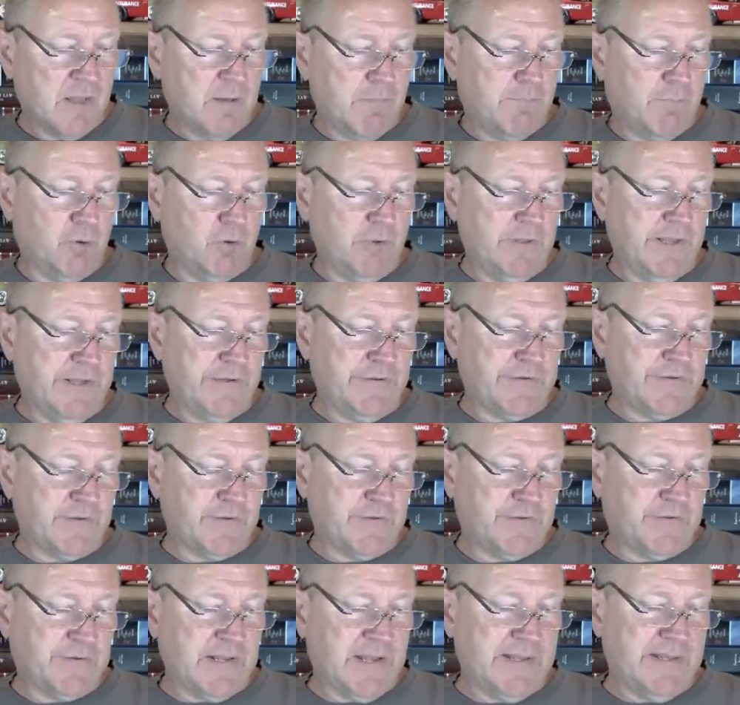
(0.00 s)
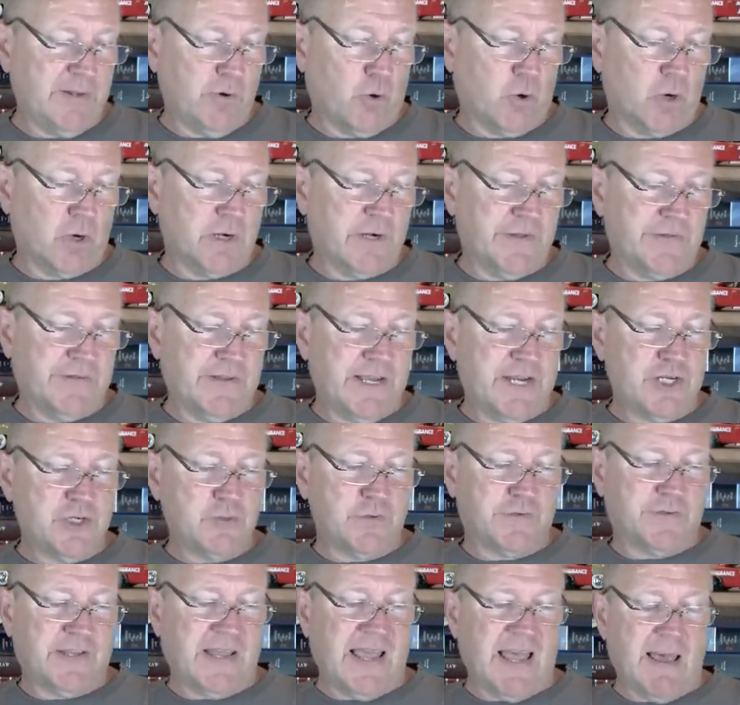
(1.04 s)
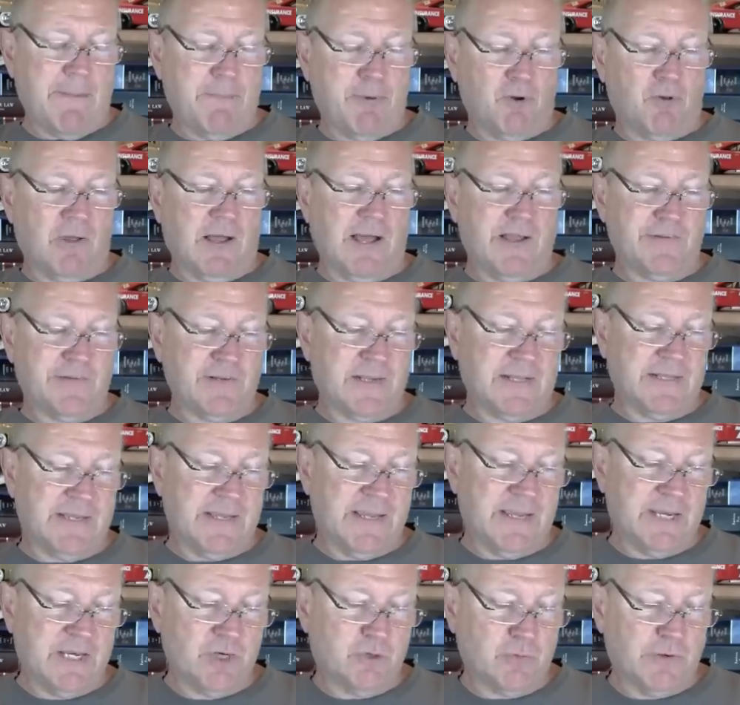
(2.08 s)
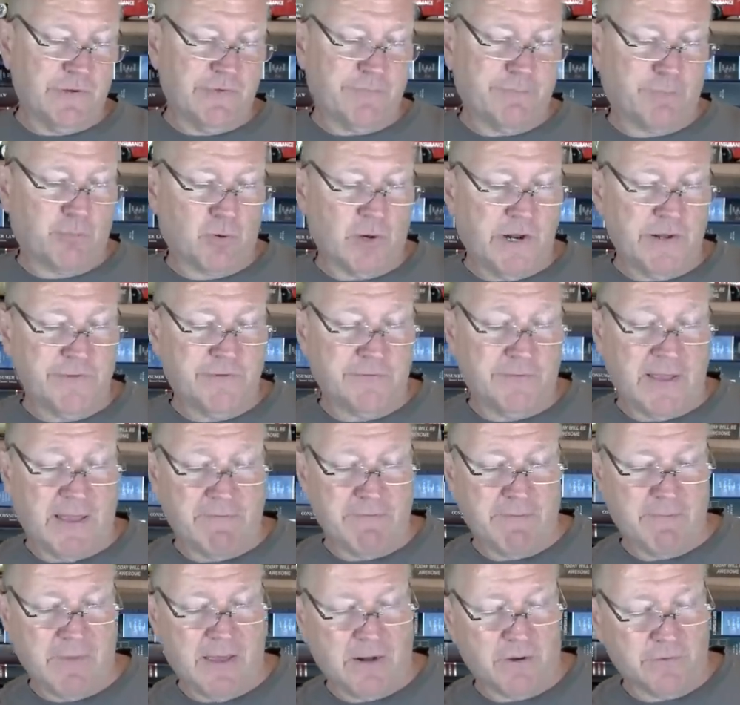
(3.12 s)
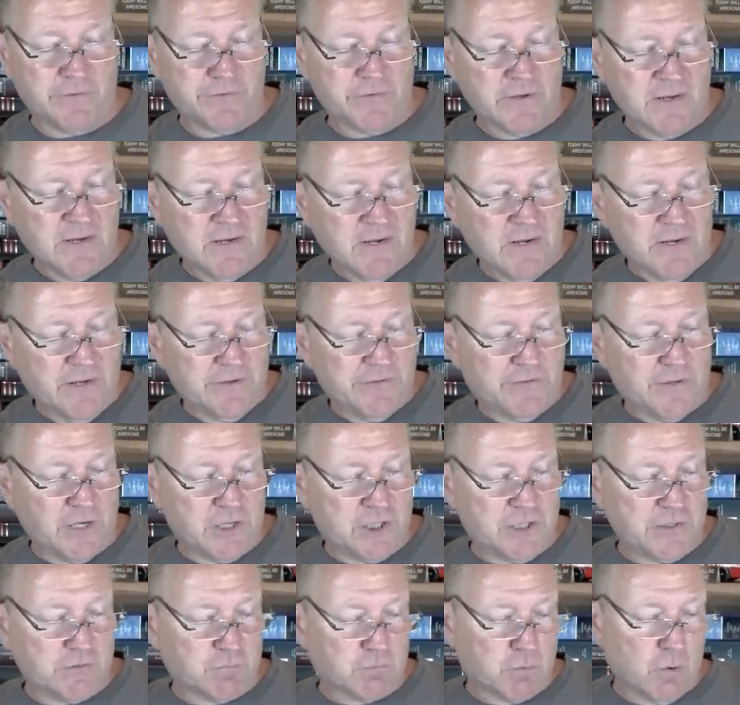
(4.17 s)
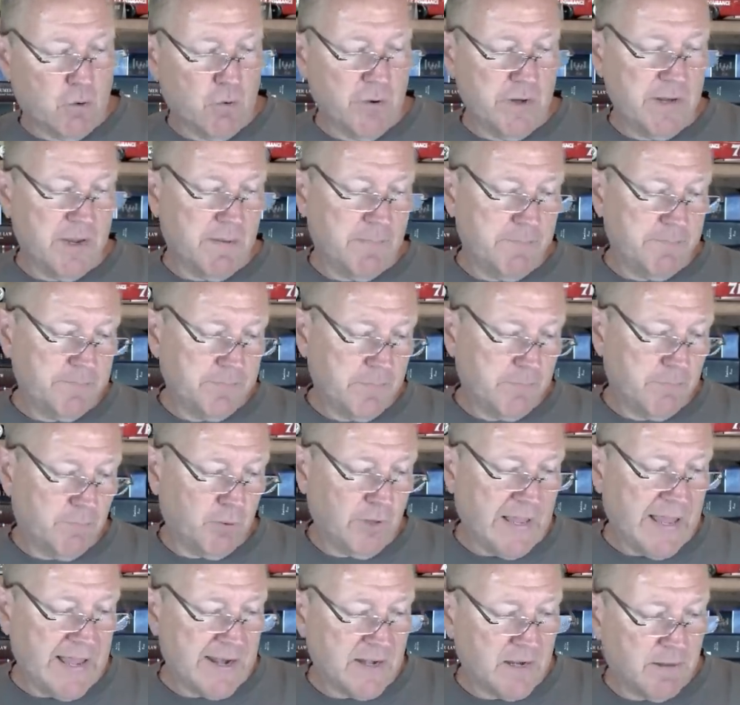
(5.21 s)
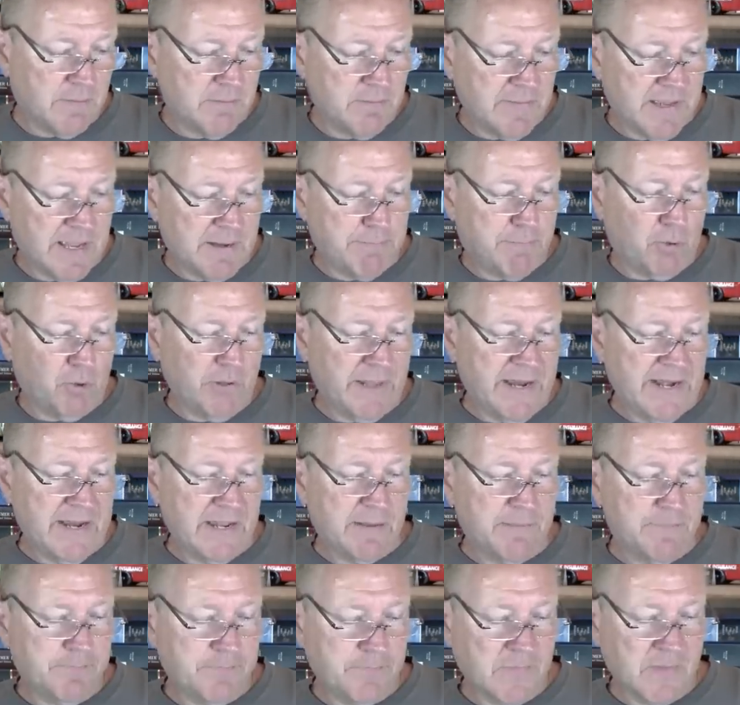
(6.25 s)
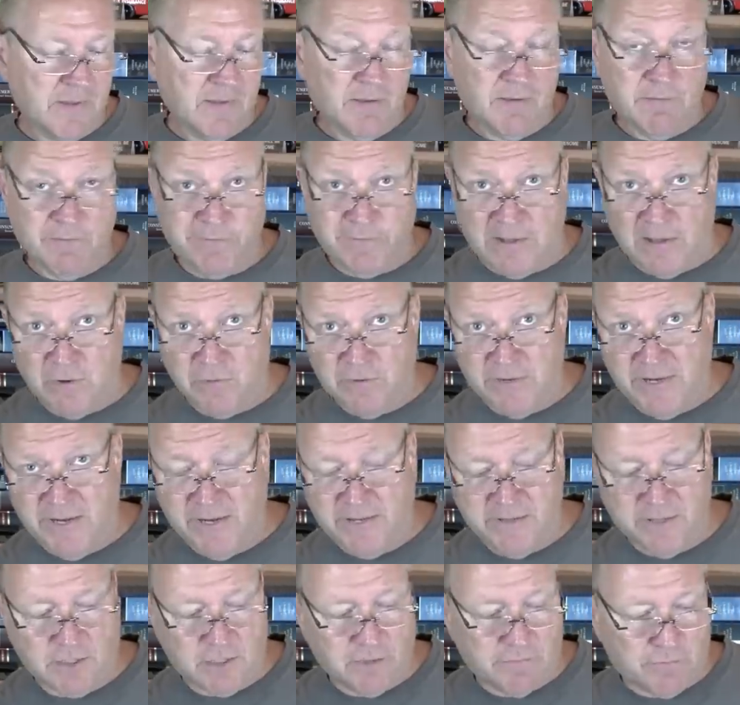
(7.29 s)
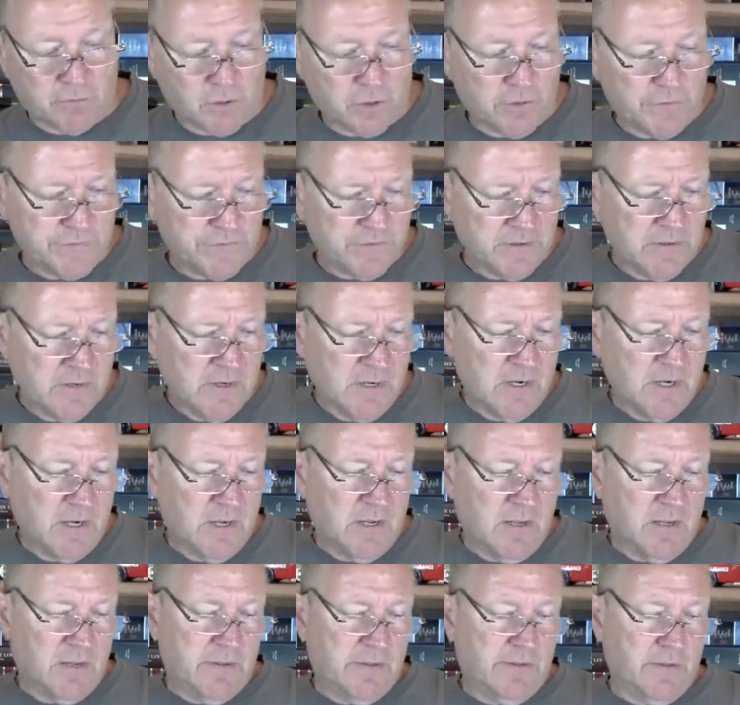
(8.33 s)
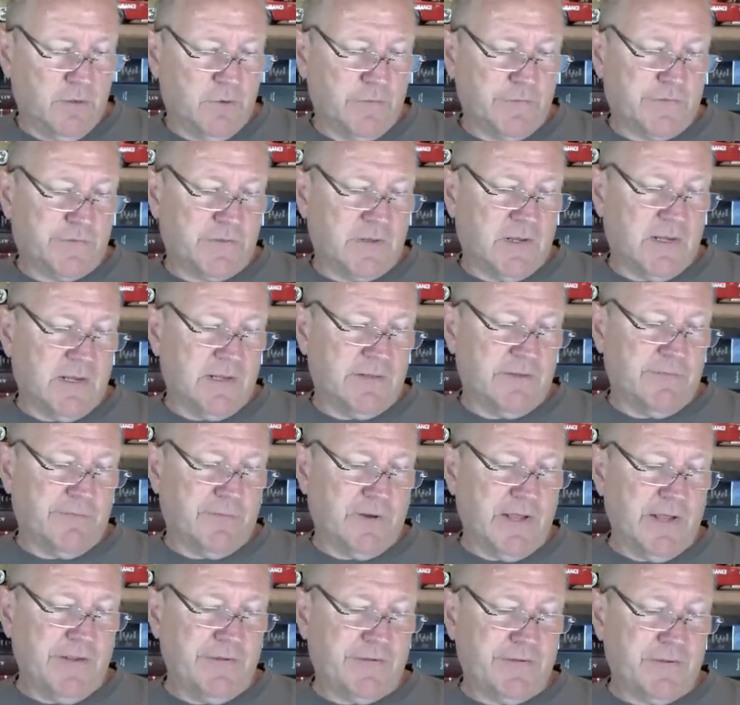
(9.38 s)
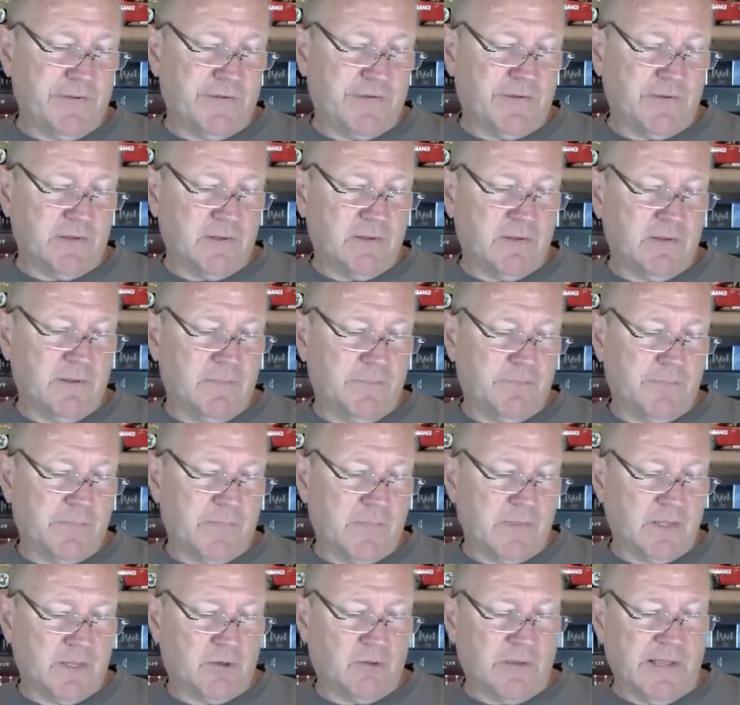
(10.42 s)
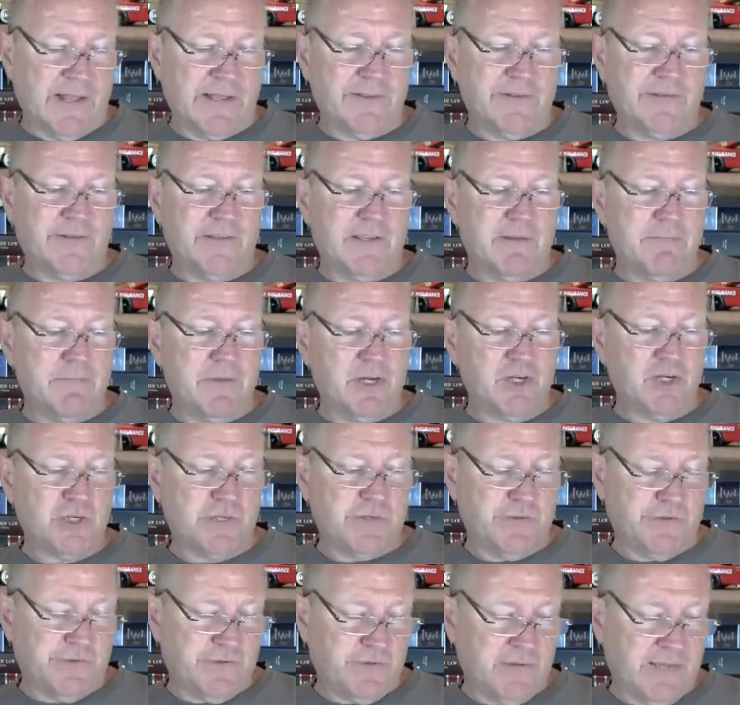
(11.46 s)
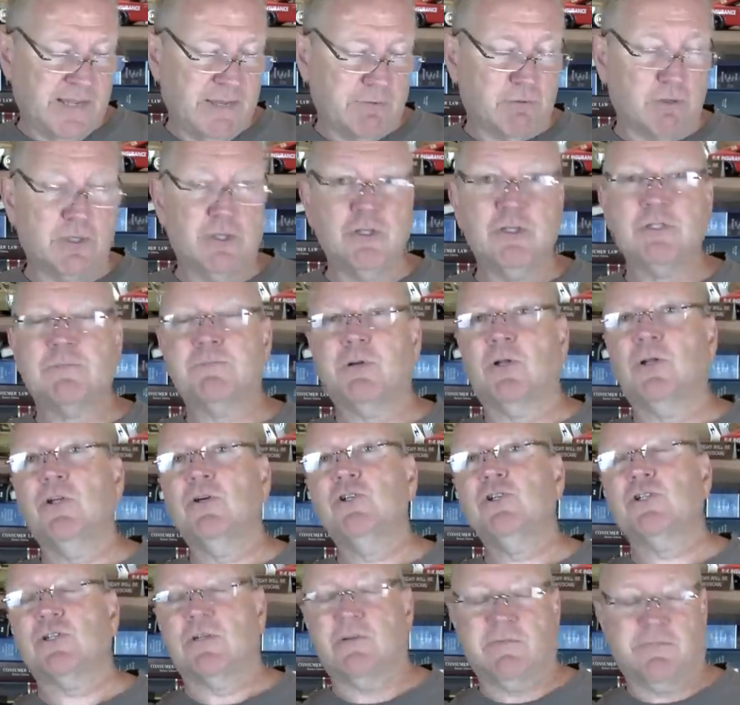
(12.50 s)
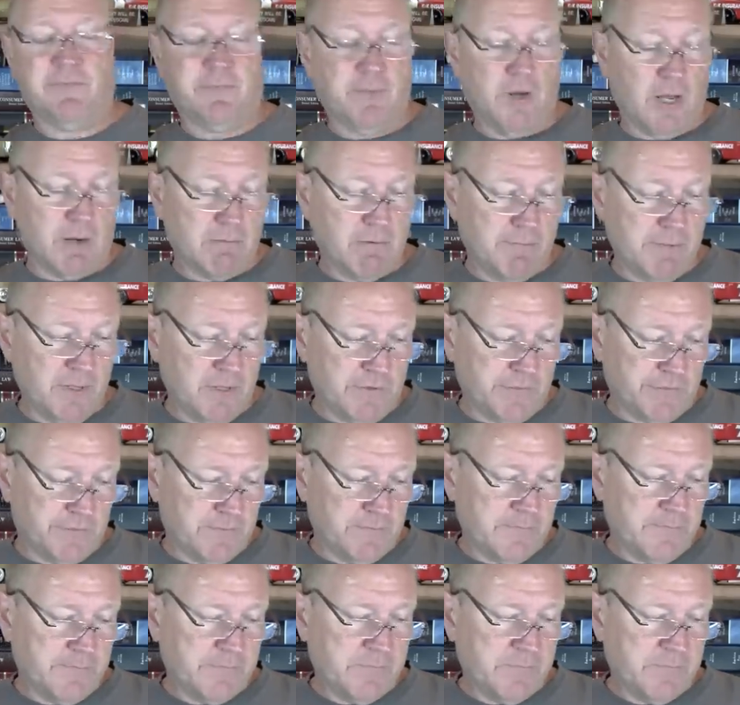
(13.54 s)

Police said the organization was capitalizing on the increased price of heavy metals such as rhodium, platinum, and palladium found in the converters. Those devices cleanse the emissions and reduce pollution from automobiles.